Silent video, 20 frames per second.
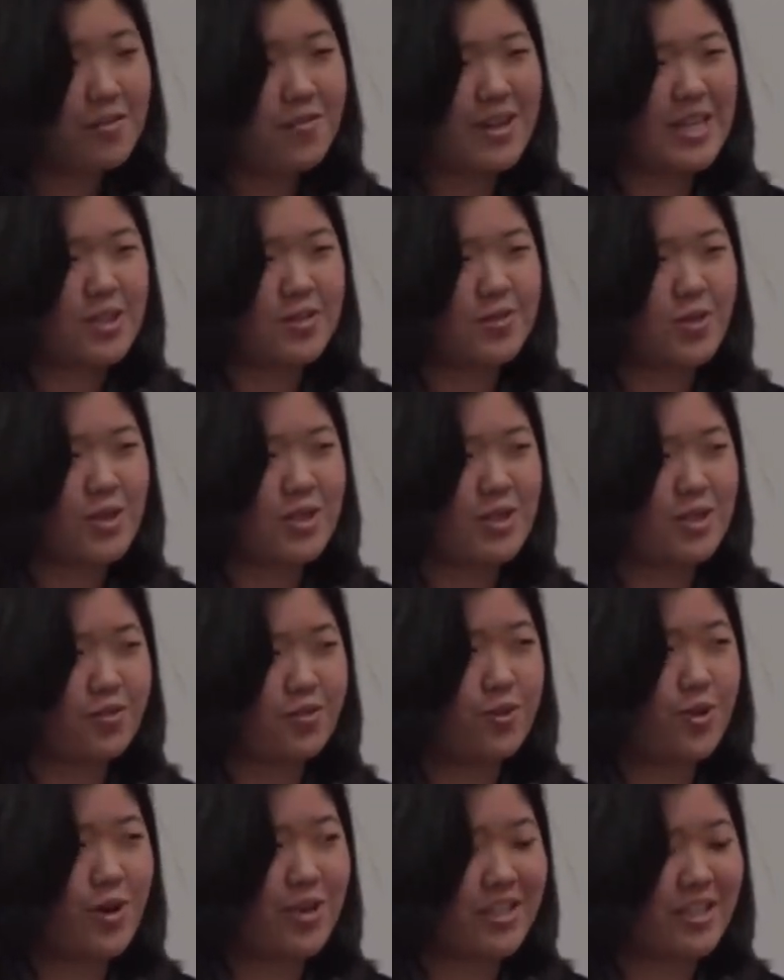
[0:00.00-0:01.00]
Fast forward to
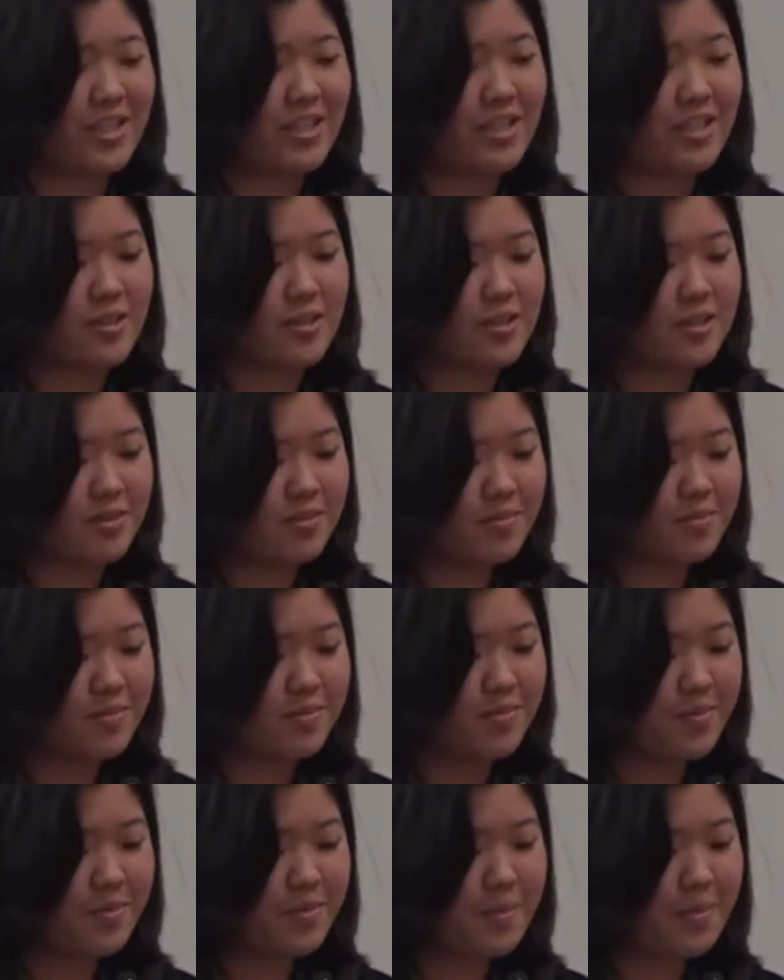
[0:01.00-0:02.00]
4 years.
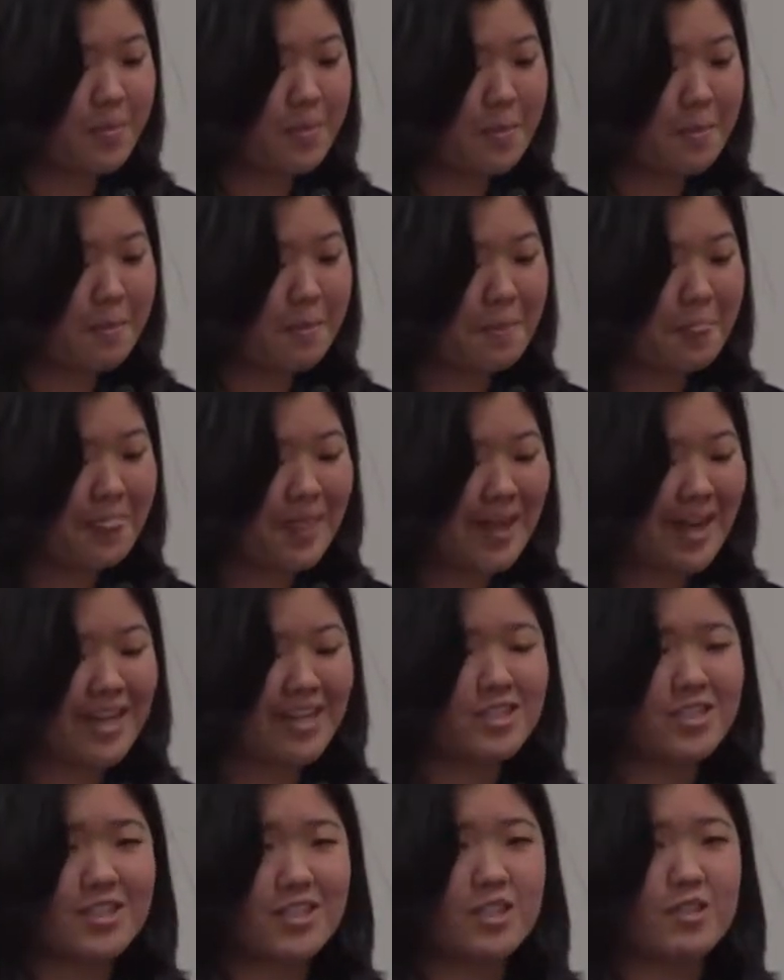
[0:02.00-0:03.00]

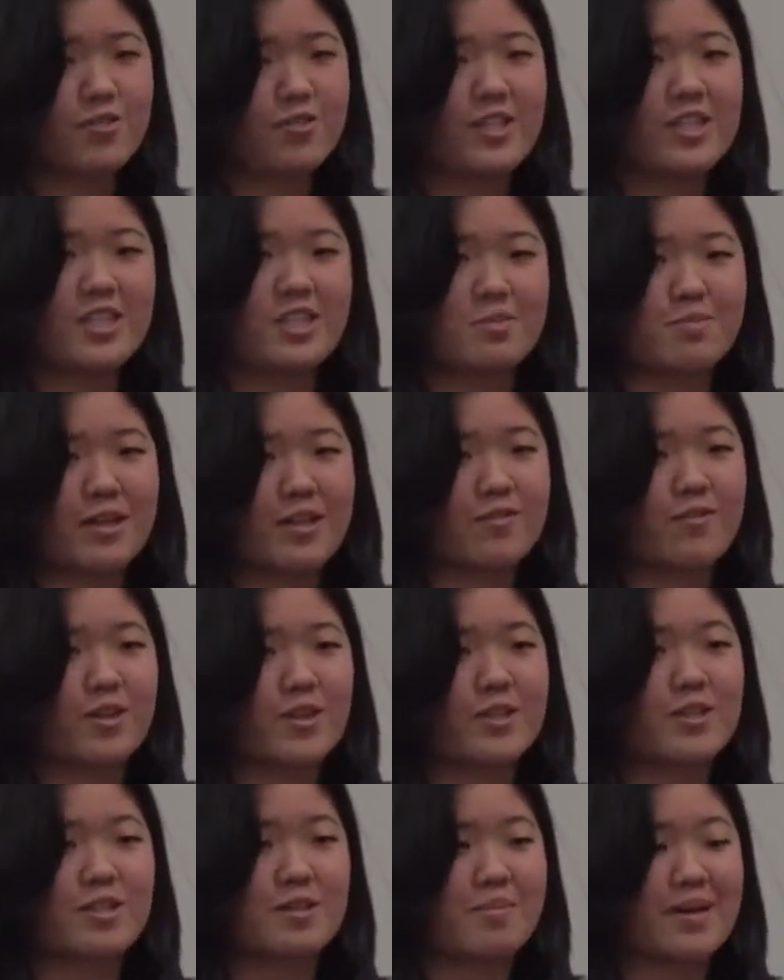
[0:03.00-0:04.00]
I just finished my
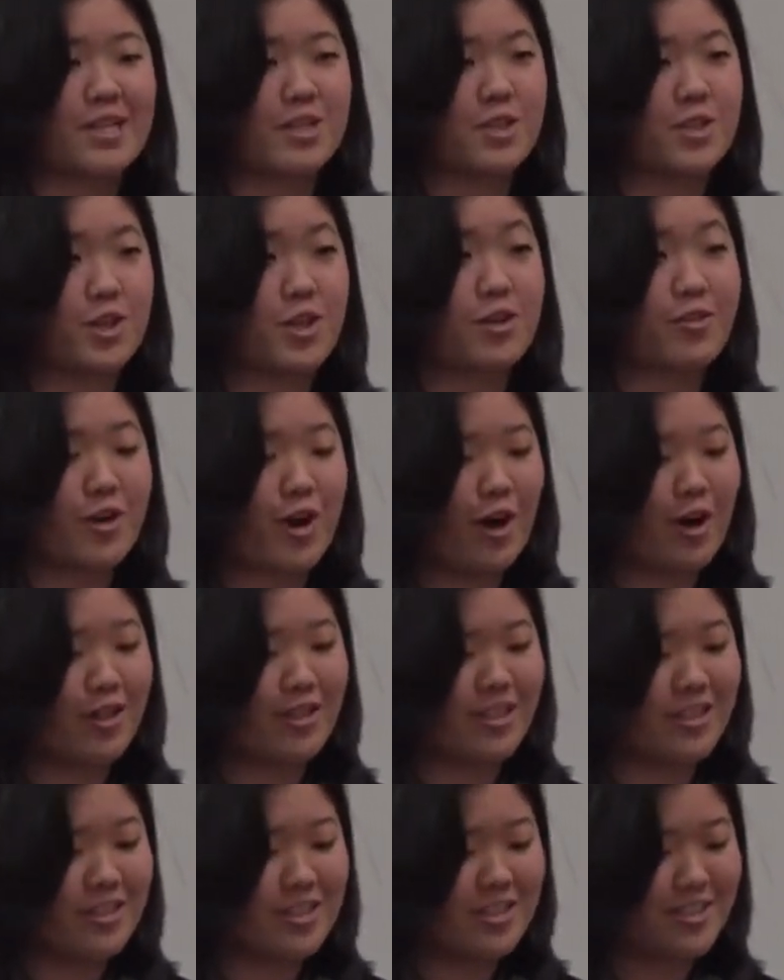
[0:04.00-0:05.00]
first semester of
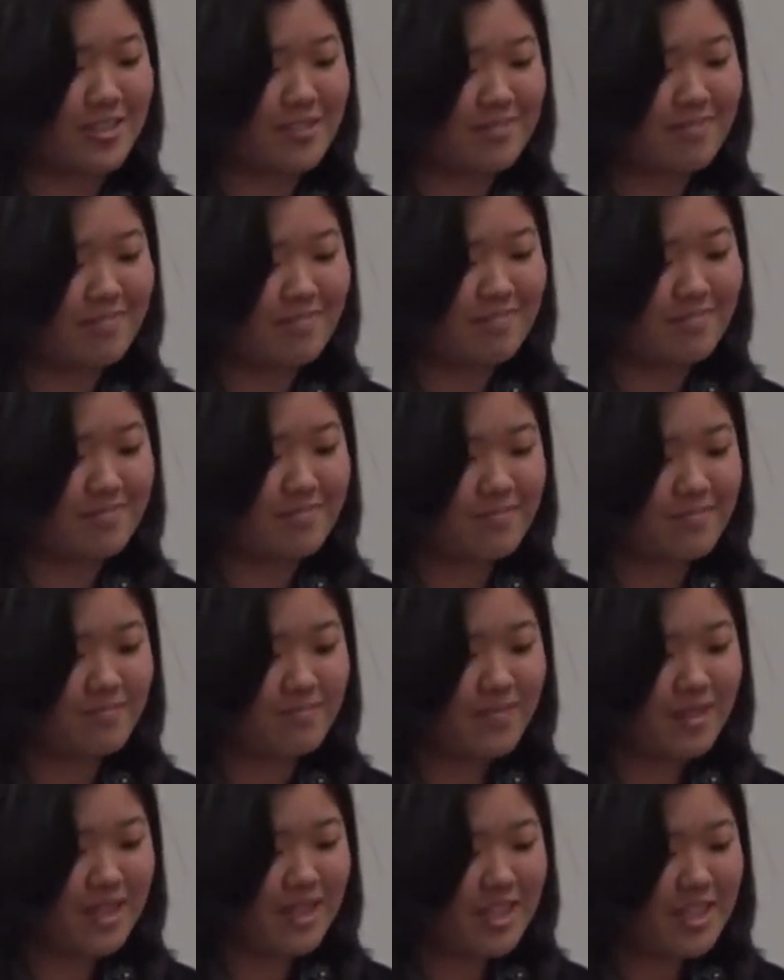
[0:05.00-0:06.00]
college.
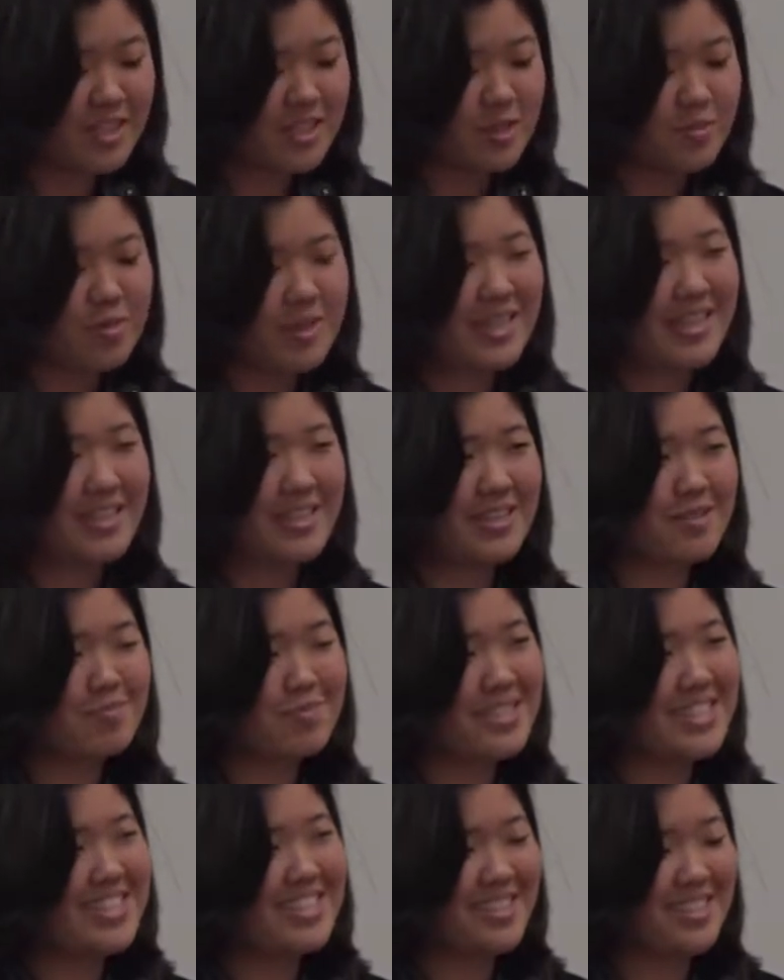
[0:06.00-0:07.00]
To be
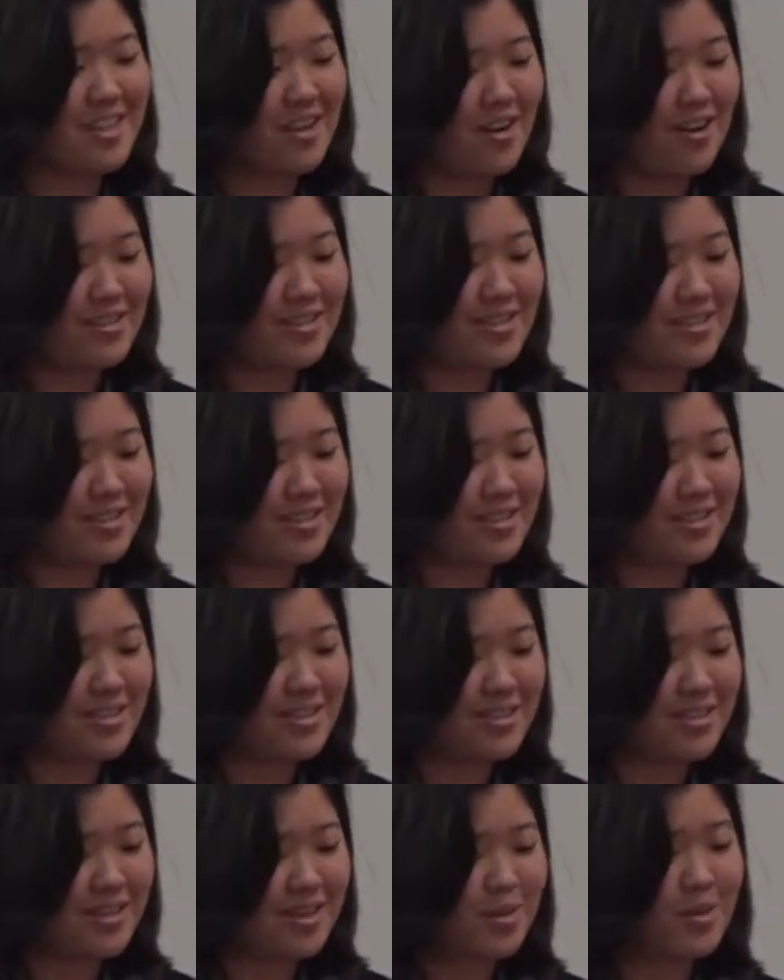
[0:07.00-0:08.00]
completely honest,
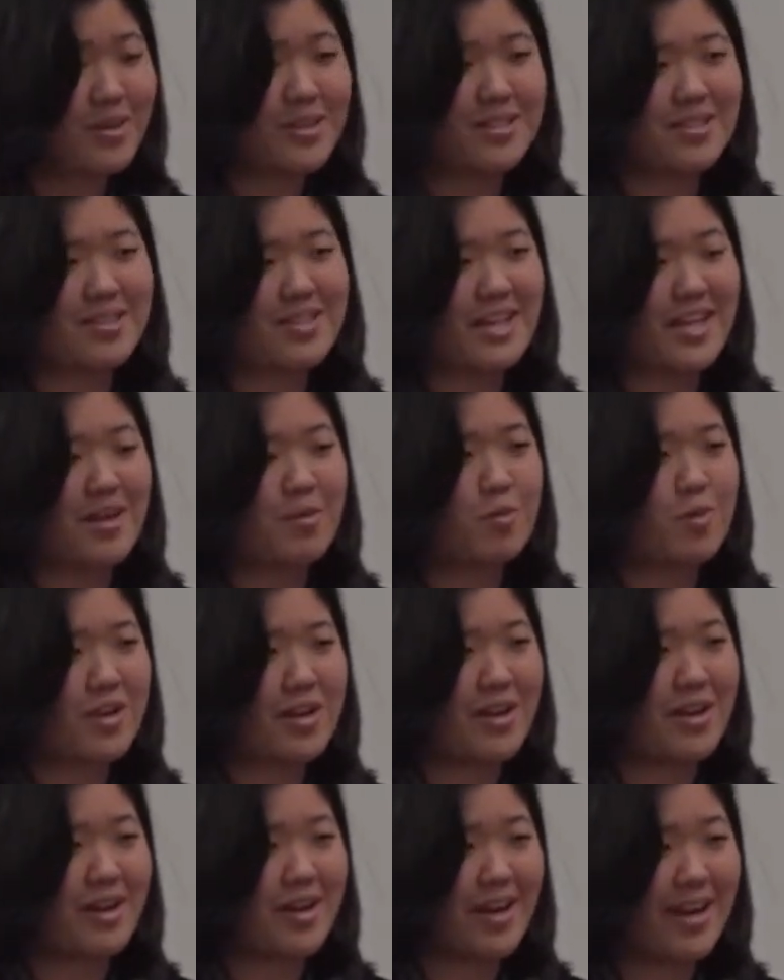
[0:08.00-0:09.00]
there was a time
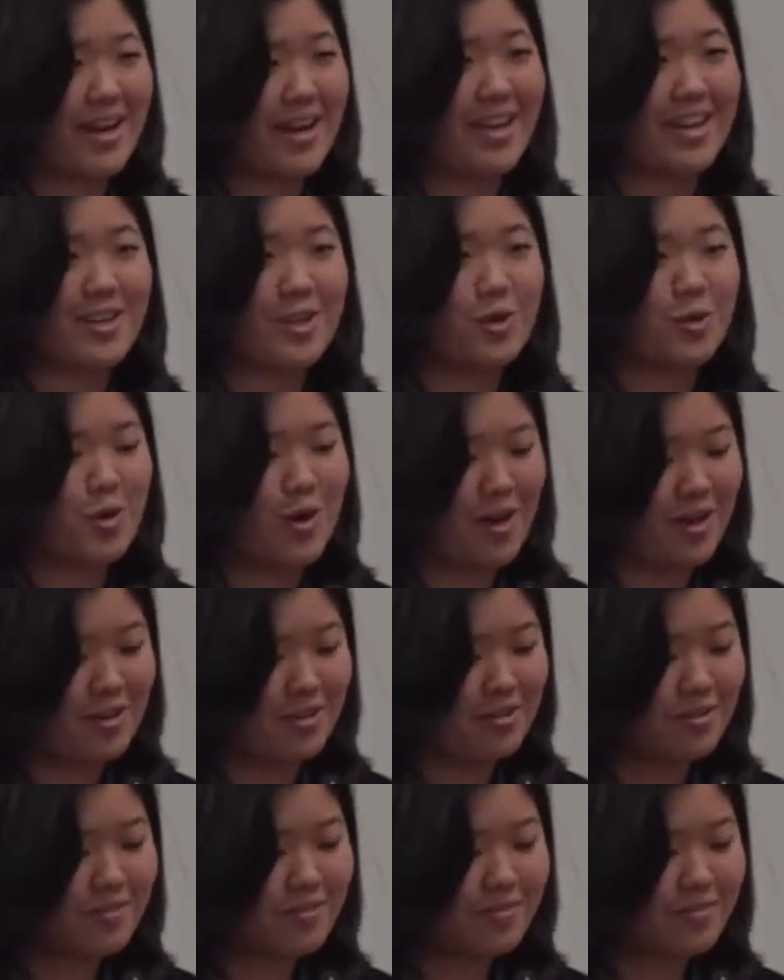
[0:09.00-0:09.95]
where I hit a wall.